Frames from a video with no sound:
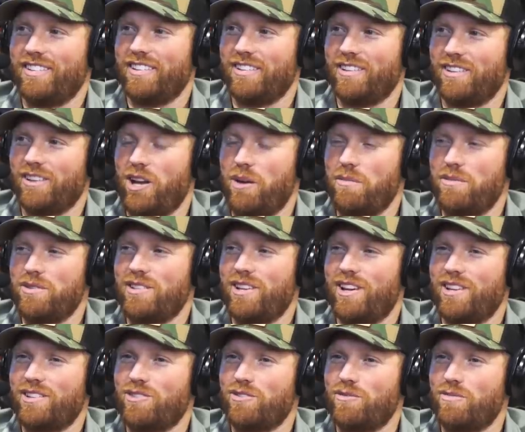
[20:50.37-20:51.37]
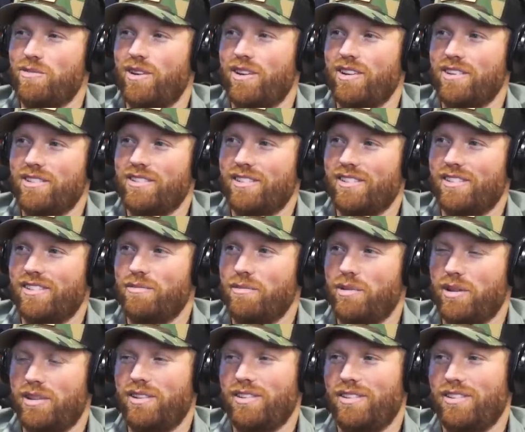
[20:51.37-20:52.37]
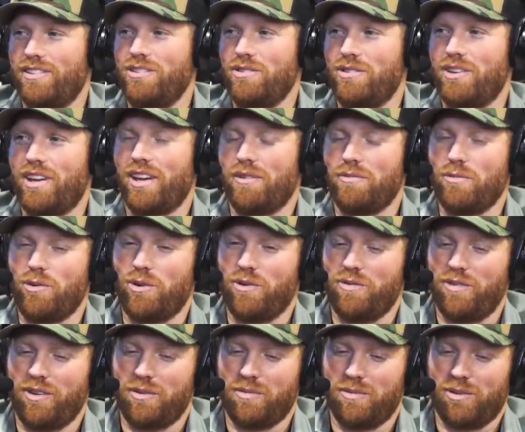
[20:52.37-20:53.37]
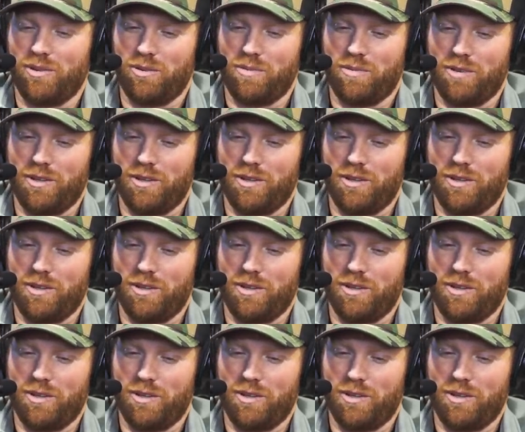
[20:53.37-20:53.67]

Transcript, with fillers: Uh-huh. Llamas not so much, but right. you can motivate them a little